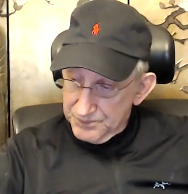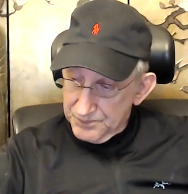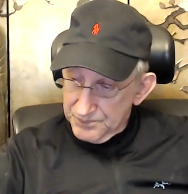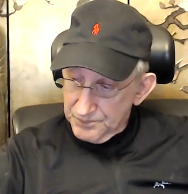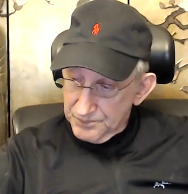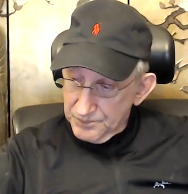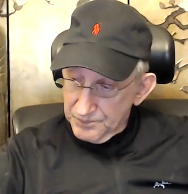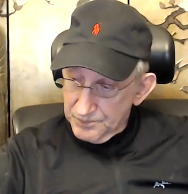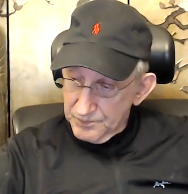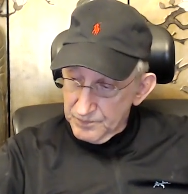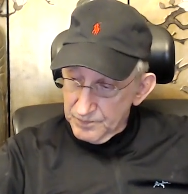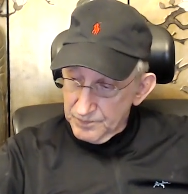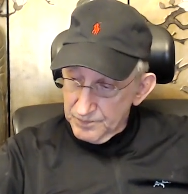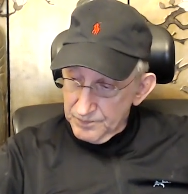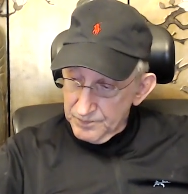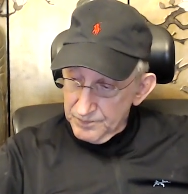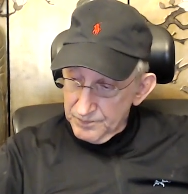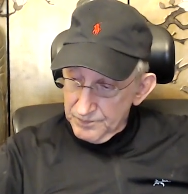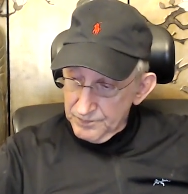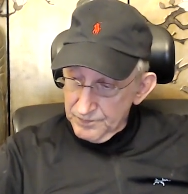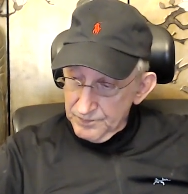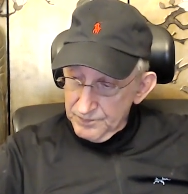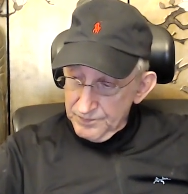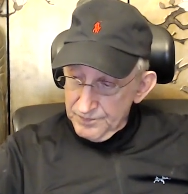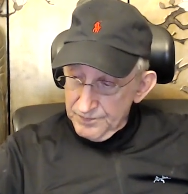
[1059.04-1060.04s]

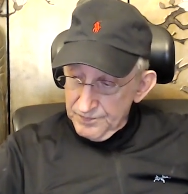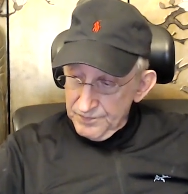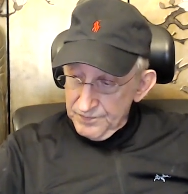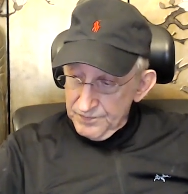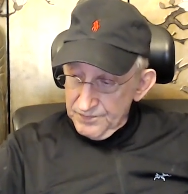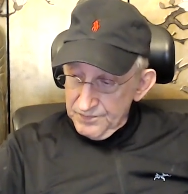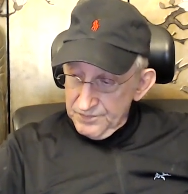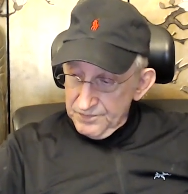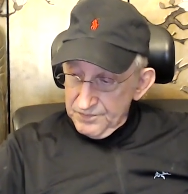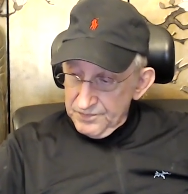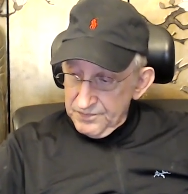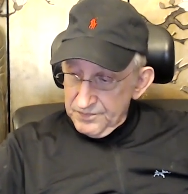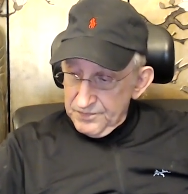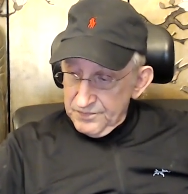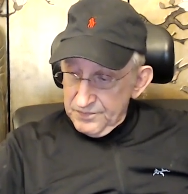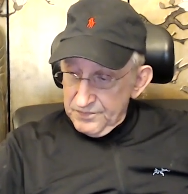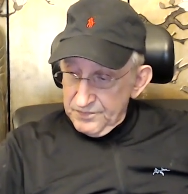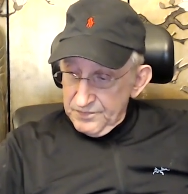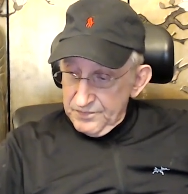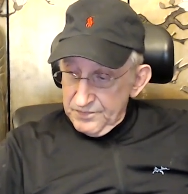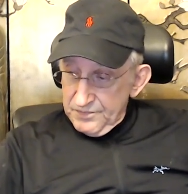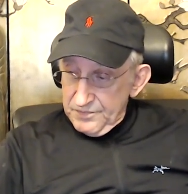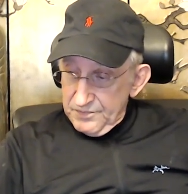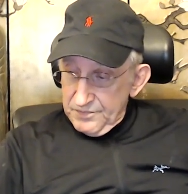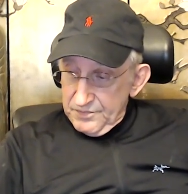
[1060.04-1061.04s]

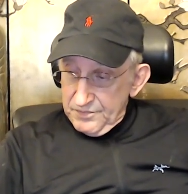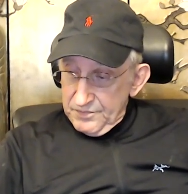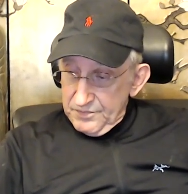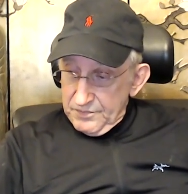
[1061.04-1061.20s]
(silence)